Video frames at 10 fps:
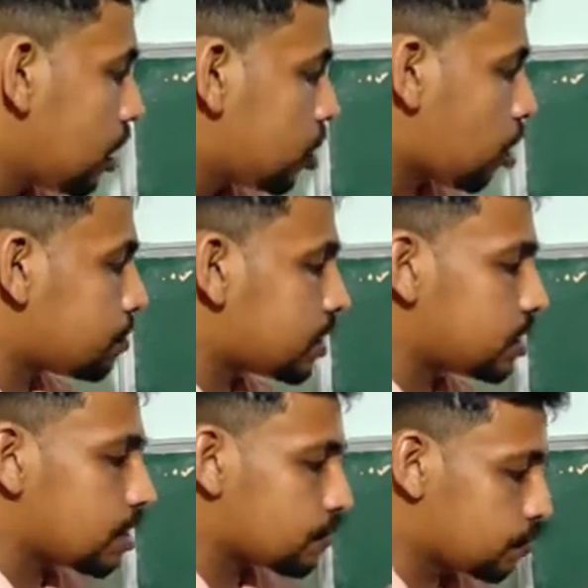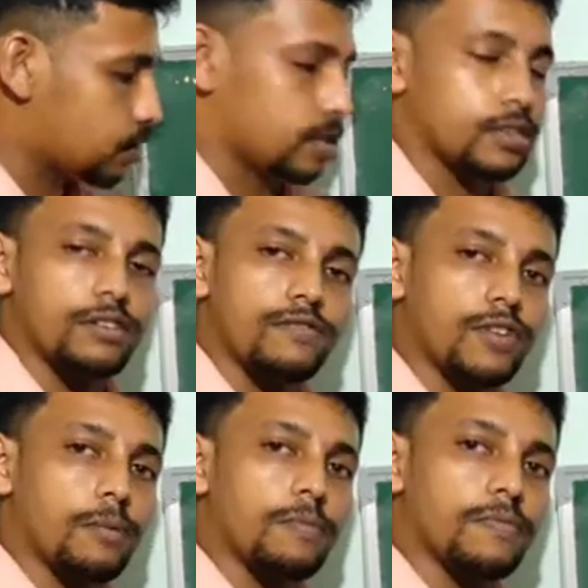they obtain their food
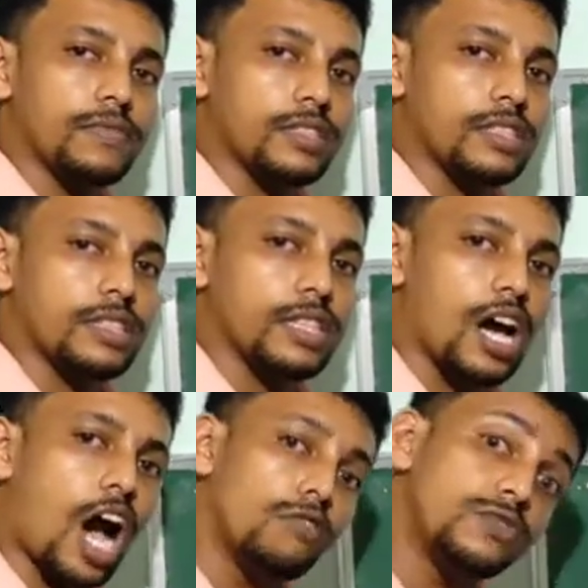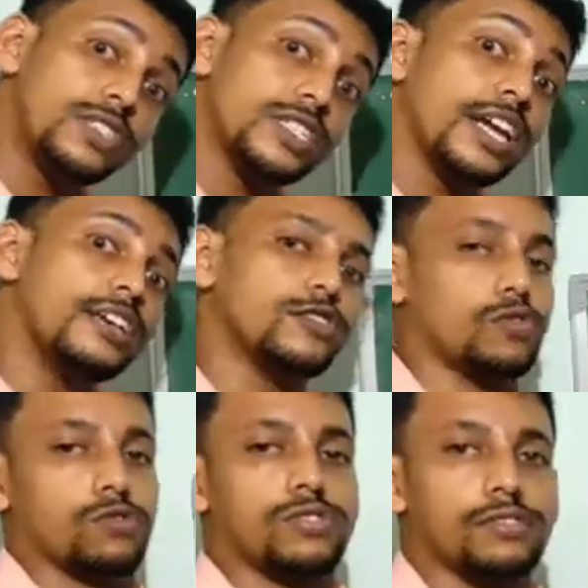from outside
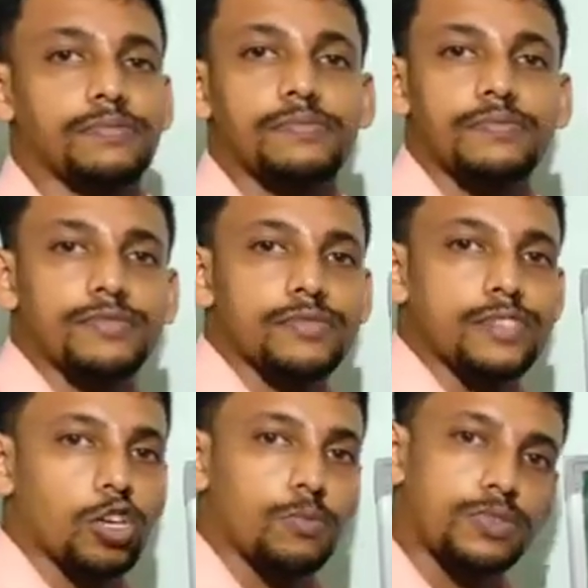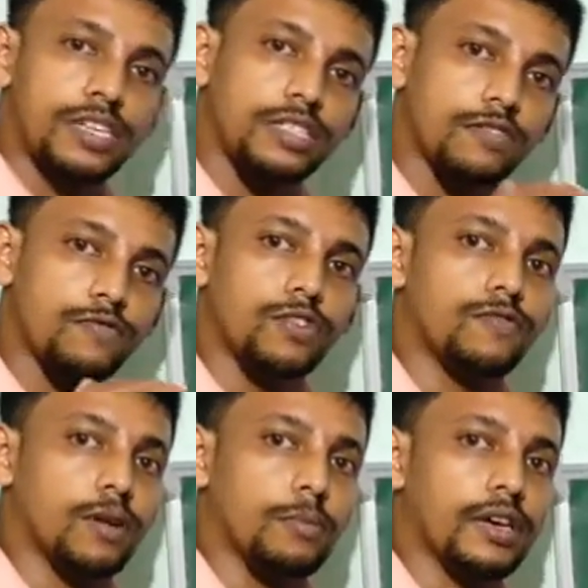source. They obtain their food
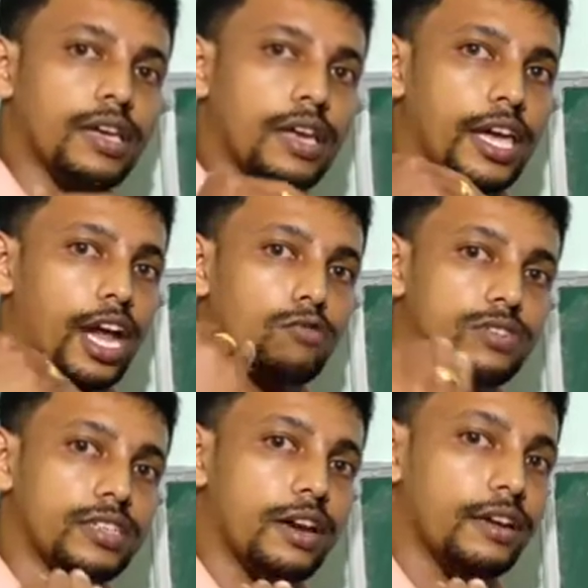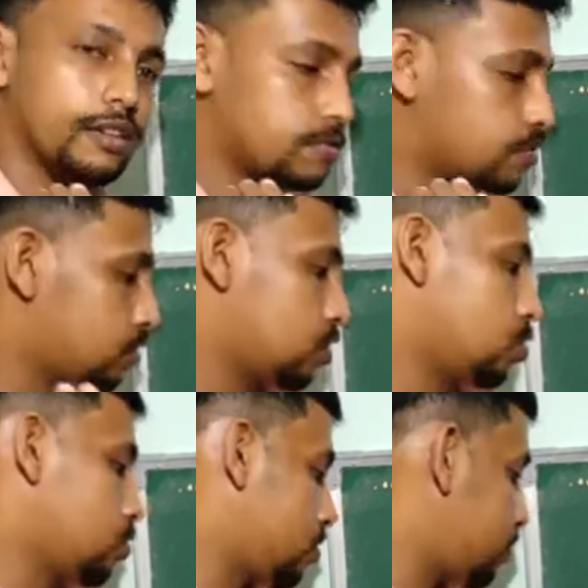from an outside
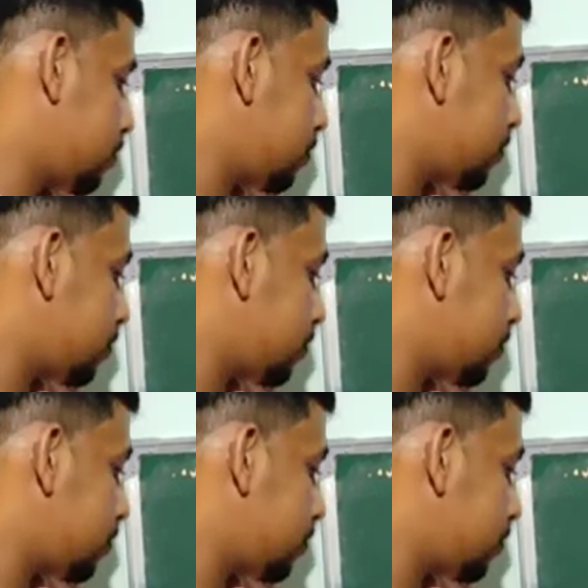source.